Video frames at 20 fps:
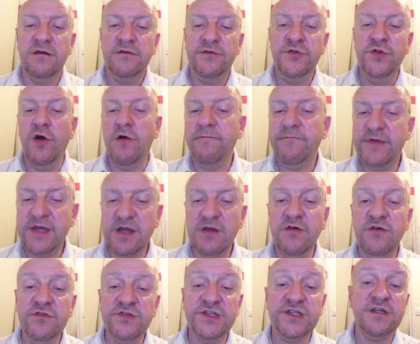Not
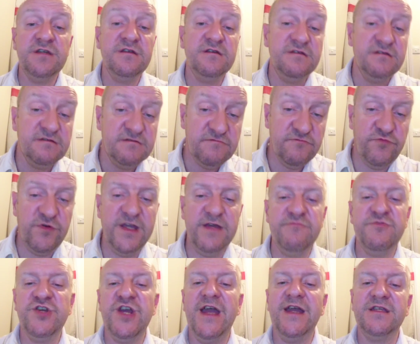because we
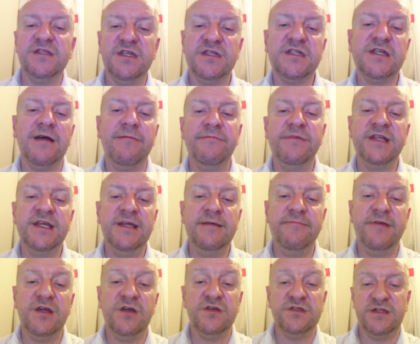object to somebody
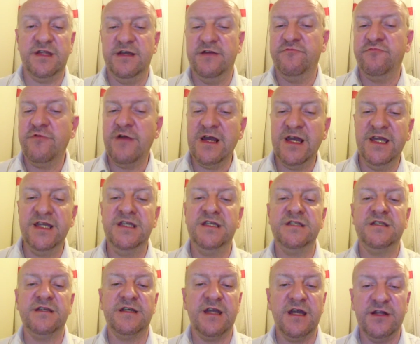because of their
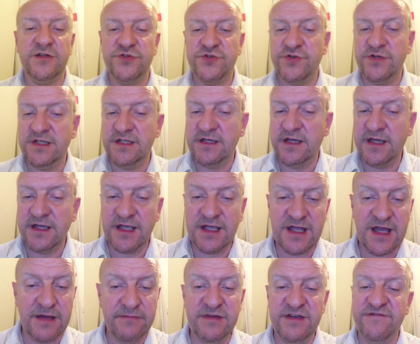race, the country they're
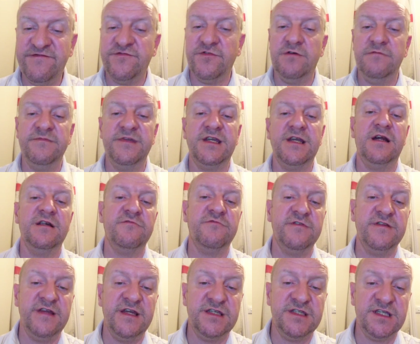coming from, the colour
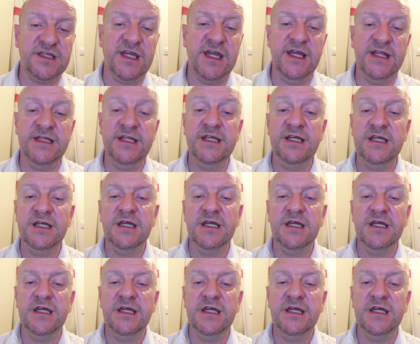of their skin.